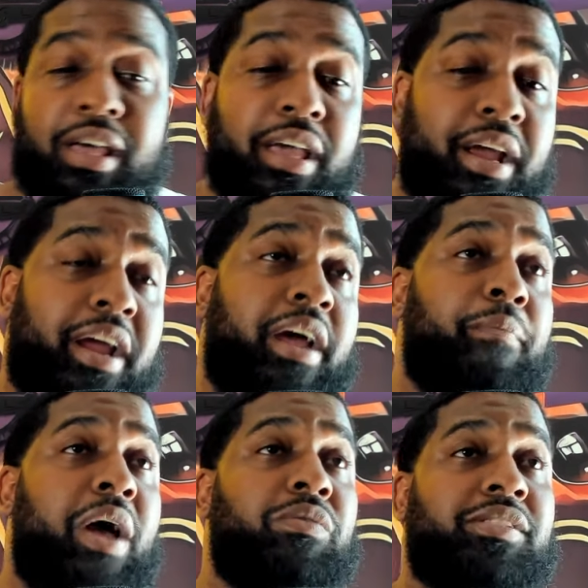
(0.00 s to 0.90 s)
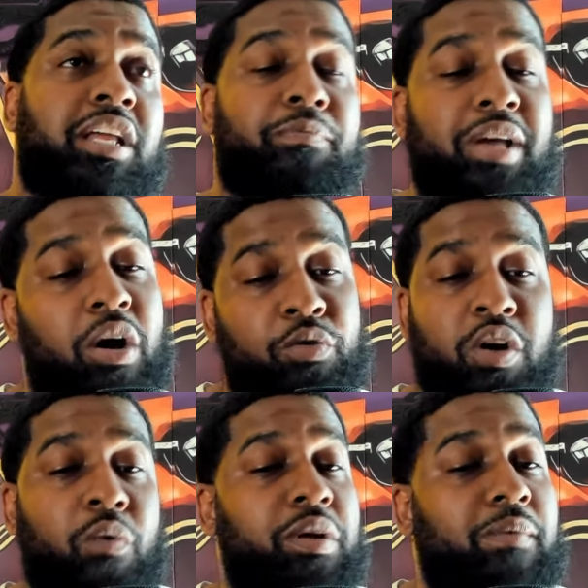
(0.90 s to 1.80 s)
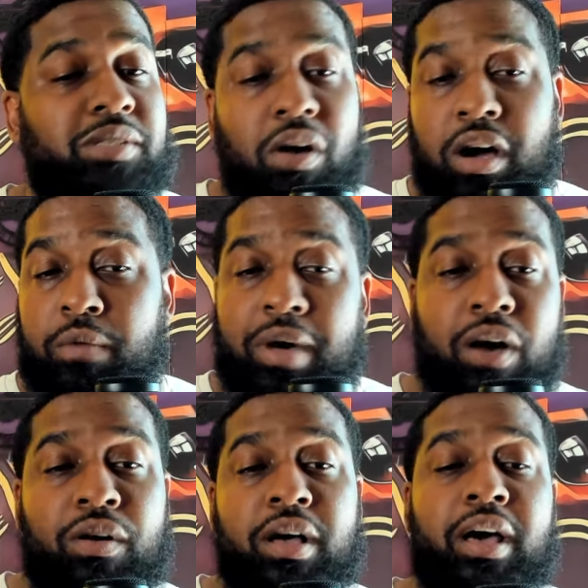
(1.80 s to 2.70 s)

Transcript: And everybody was telling me, I don't know what I'm talking about.